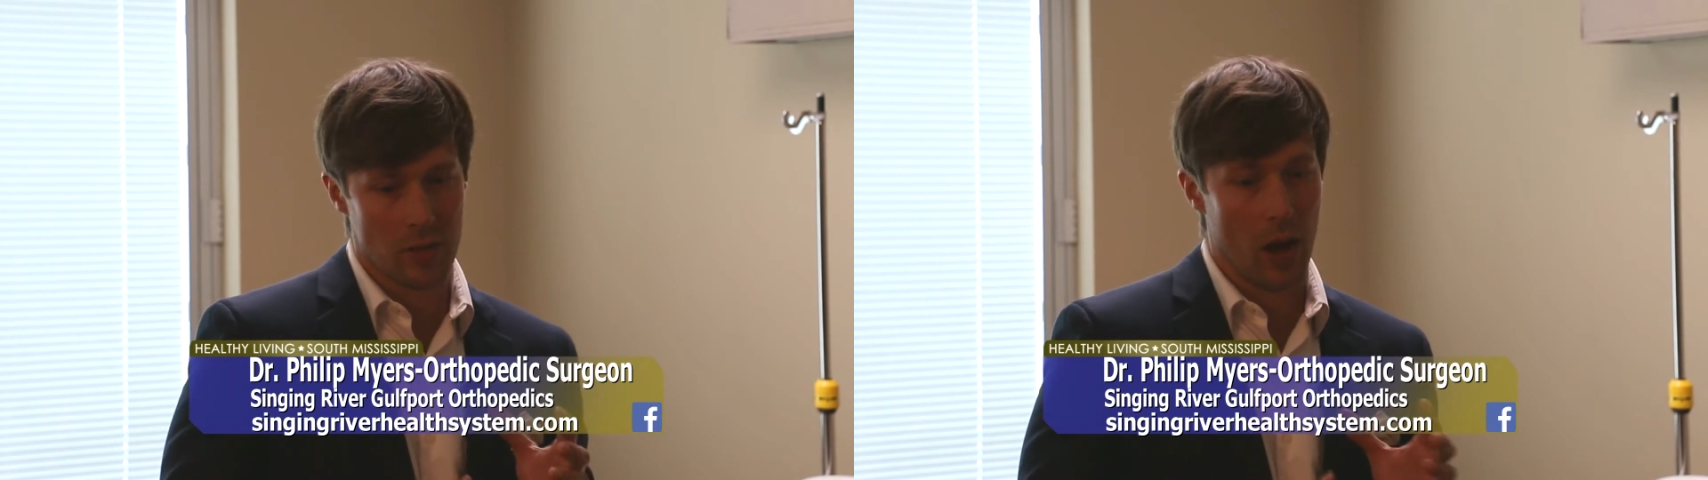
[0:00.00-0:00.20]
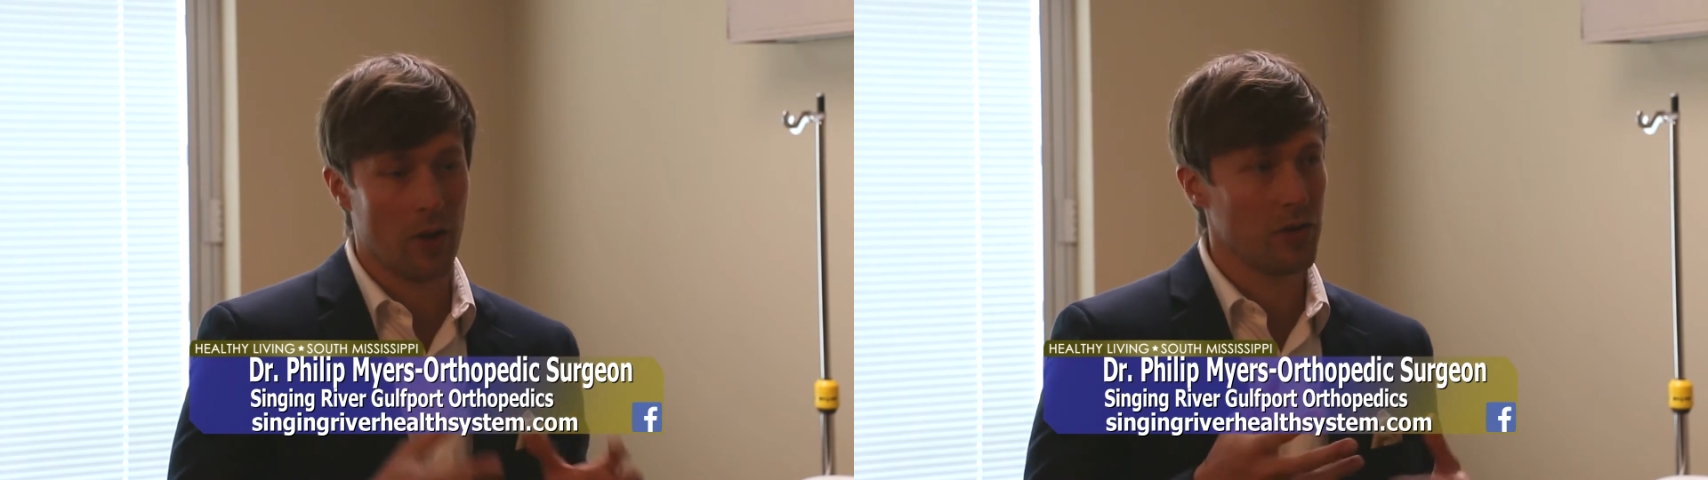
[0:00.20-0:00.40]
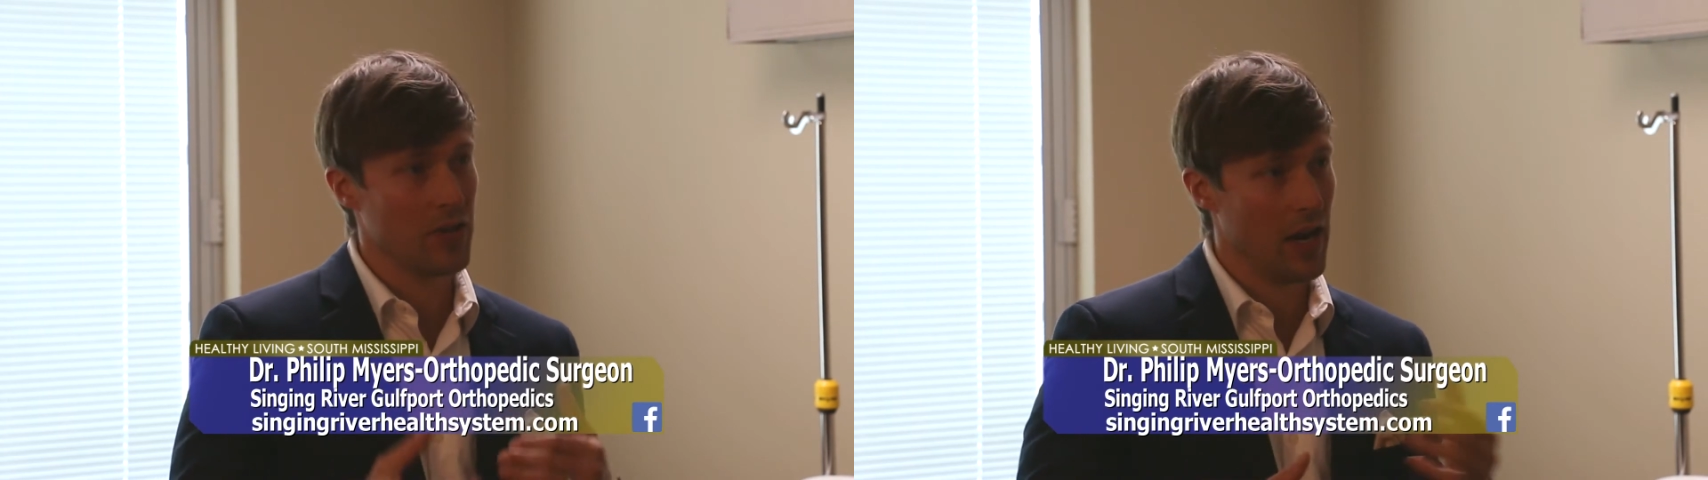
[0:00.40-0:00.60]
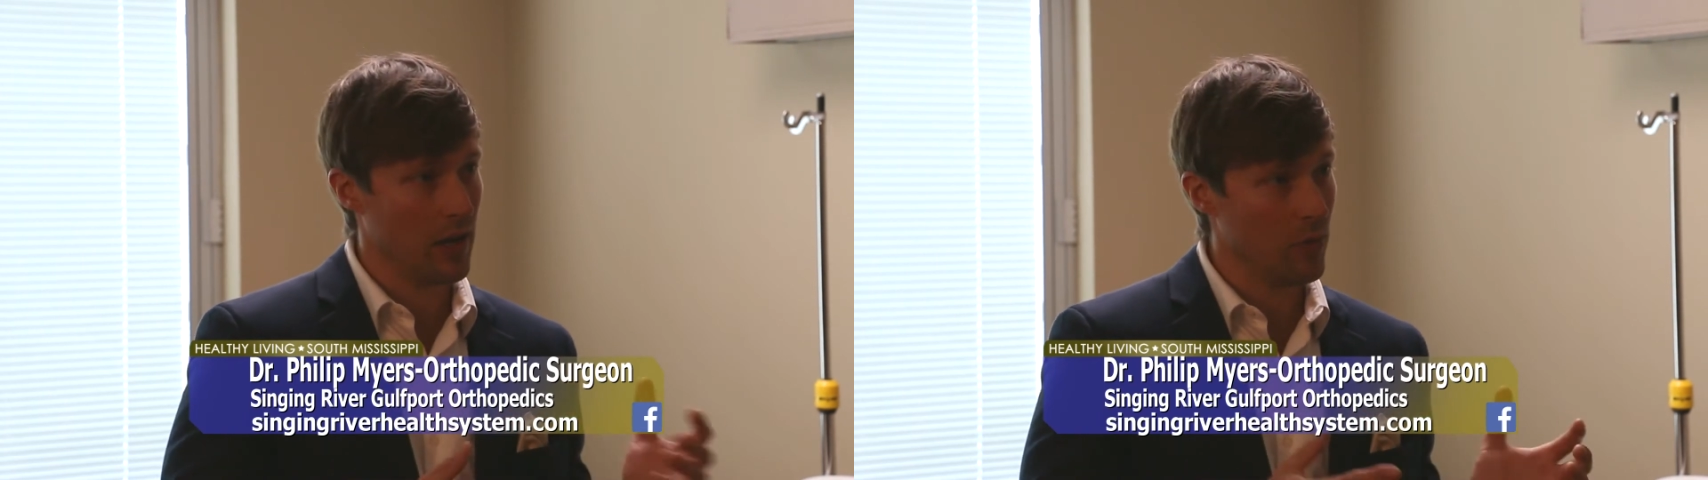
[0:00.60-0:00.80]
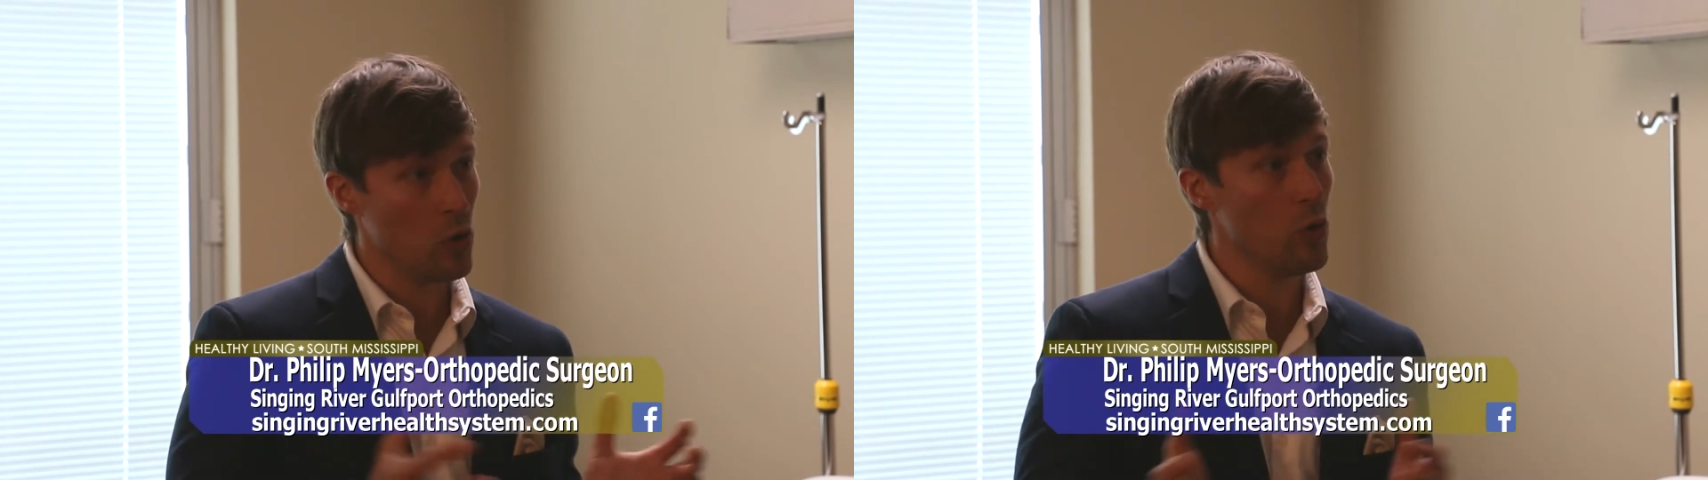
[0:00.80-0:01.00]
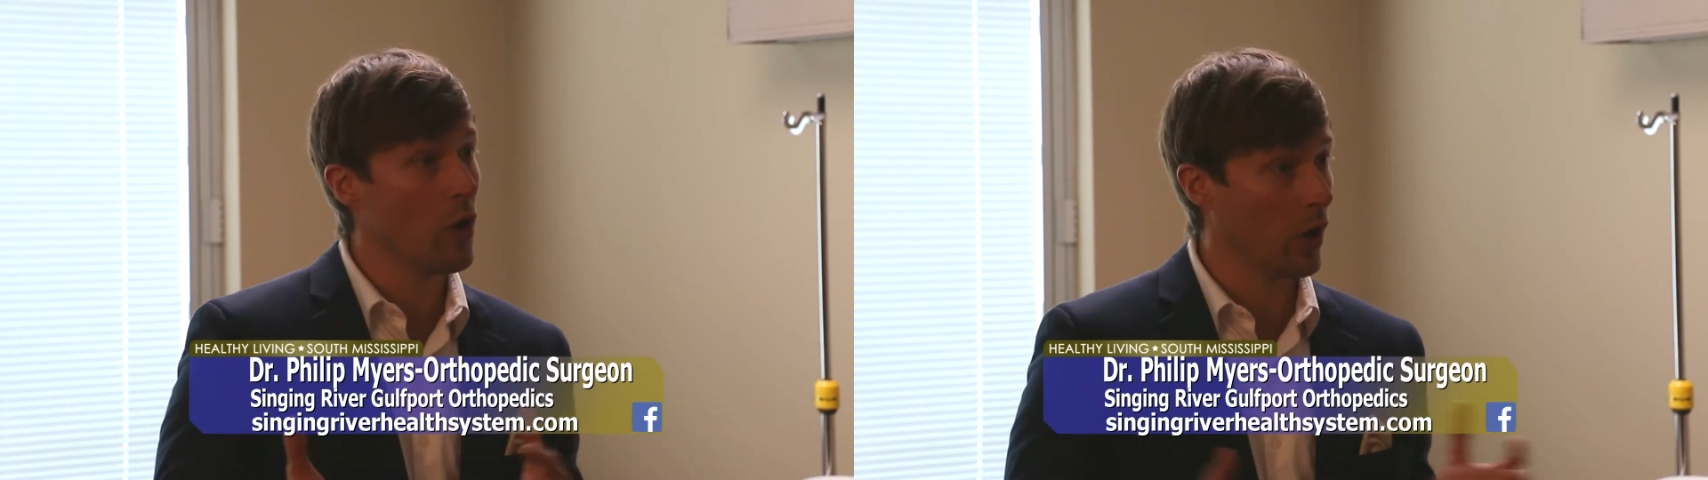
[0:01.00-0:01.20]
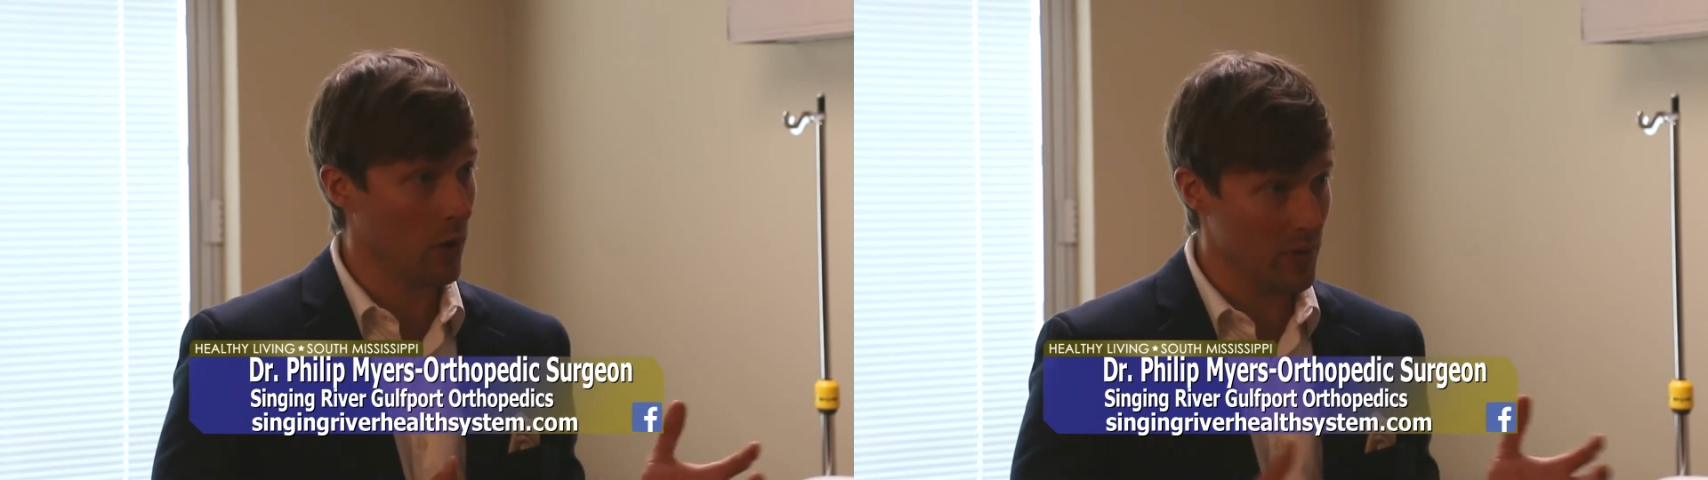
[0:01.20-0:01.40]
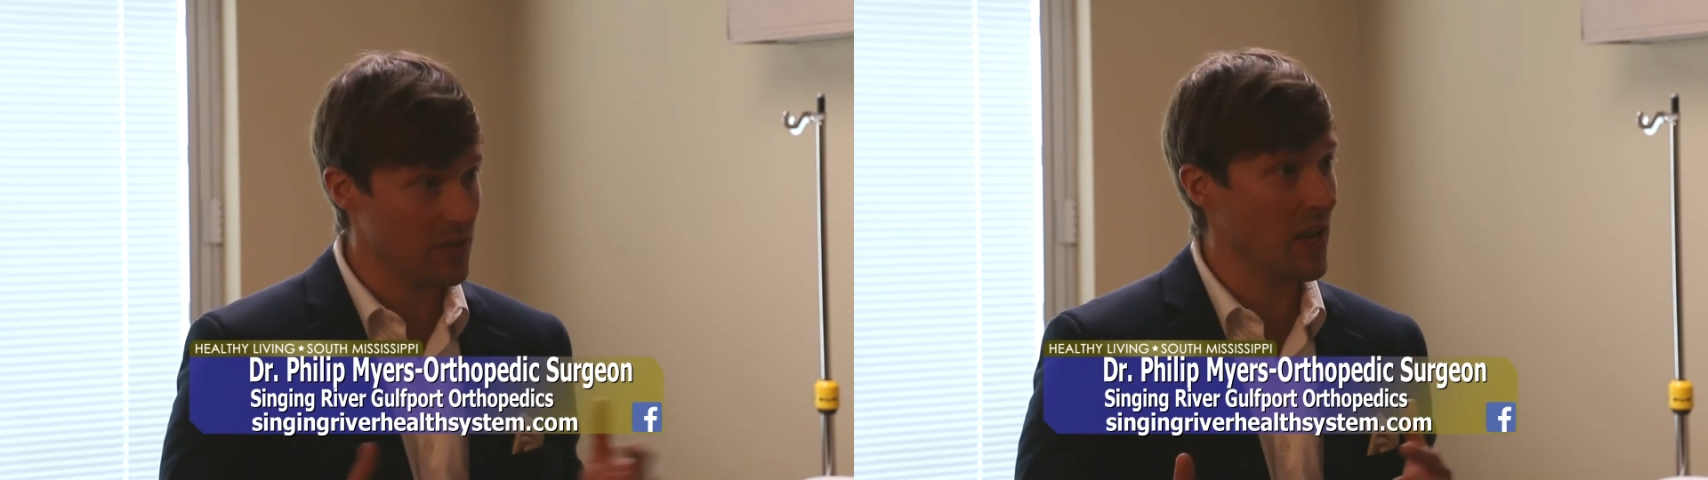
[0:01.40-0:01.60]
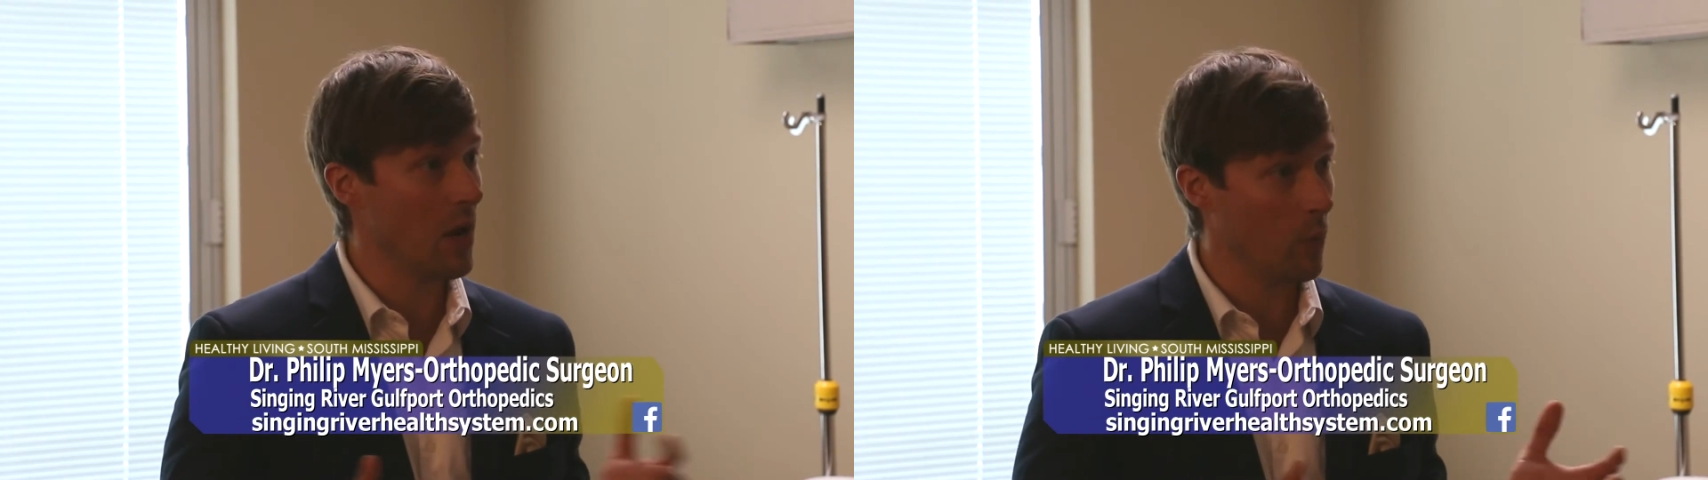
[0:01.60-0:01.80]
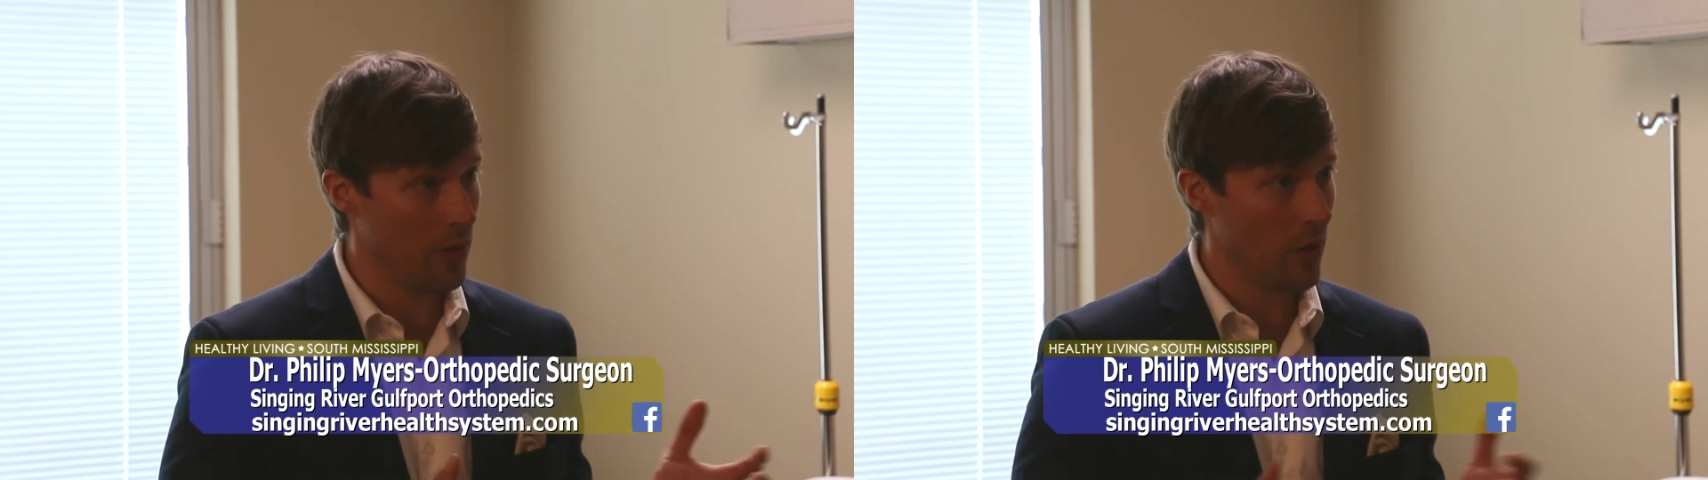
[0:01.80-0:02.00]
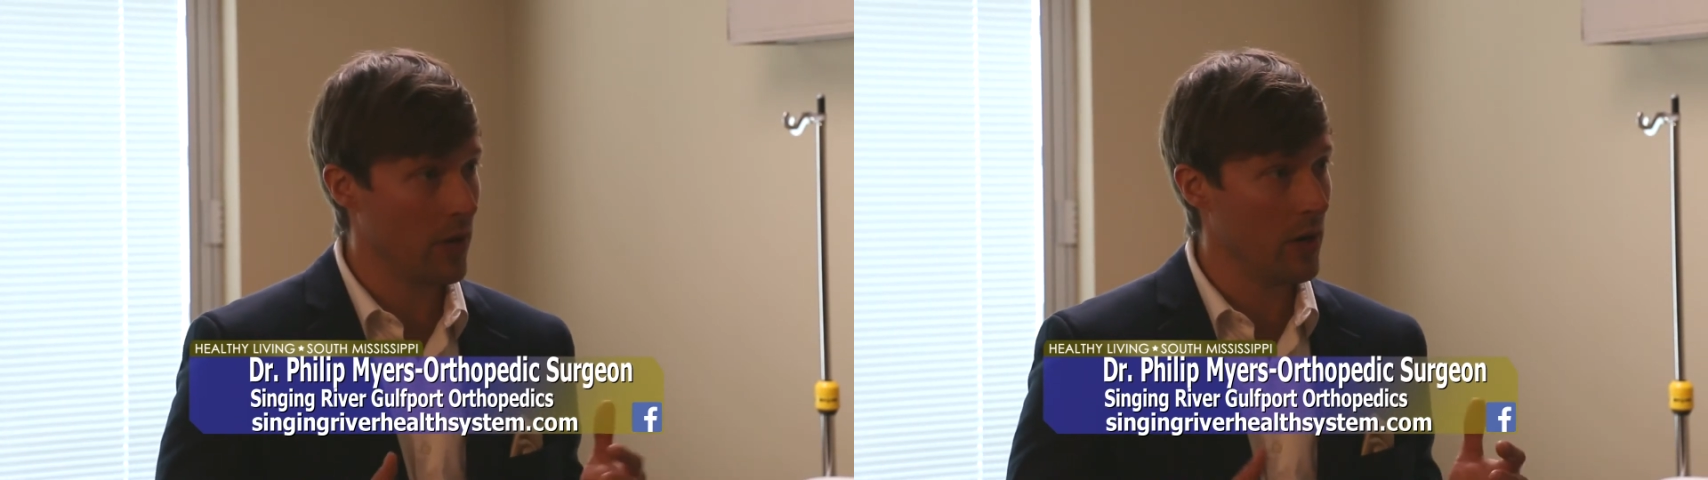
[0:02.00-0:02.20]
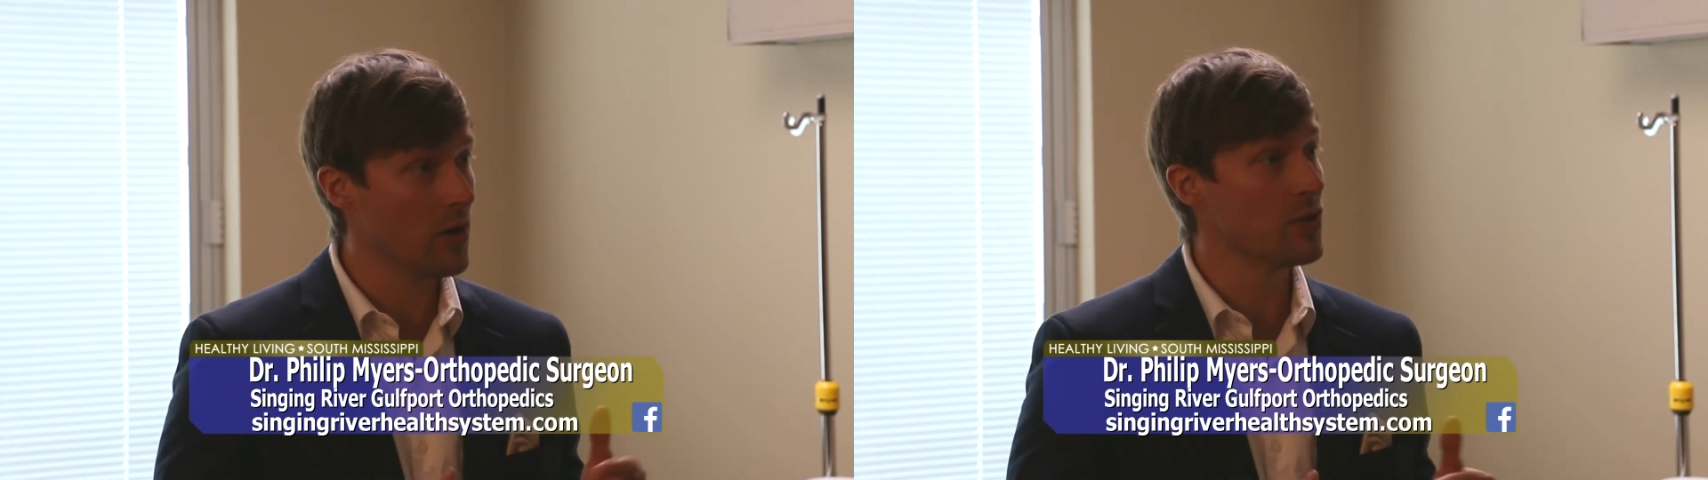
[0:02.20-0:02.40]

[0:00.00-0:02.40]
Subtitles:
understanding of who they're going to be seeing when they're here,